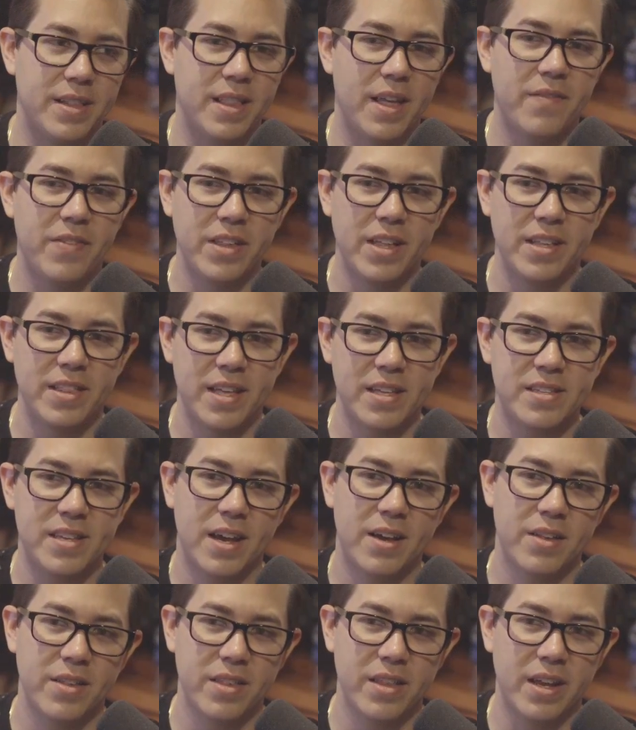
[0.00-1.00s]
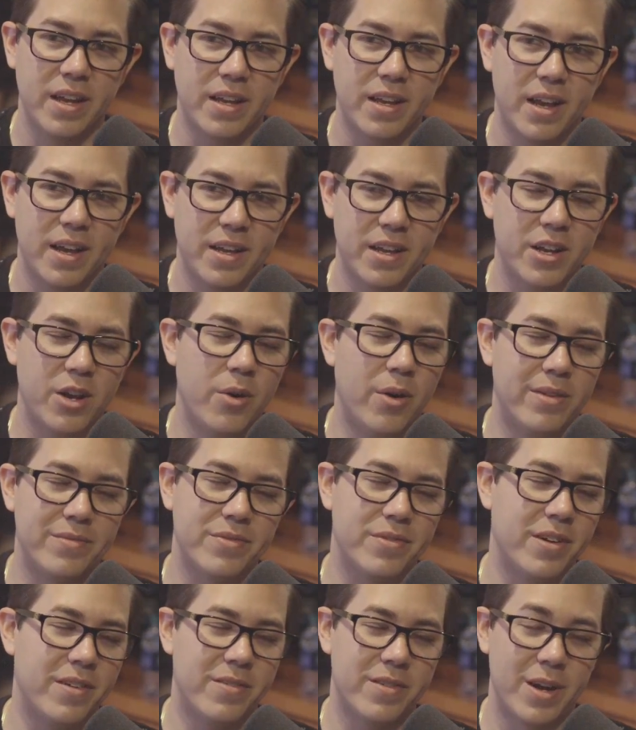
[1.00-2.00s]
I feel like that's how, like, I could go on
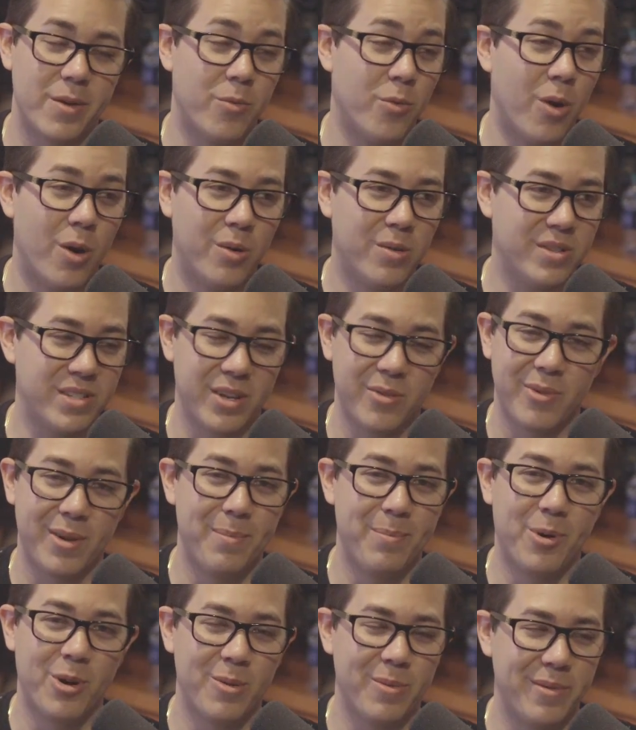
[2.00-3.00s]
forever and I won't, because I don't want to bore my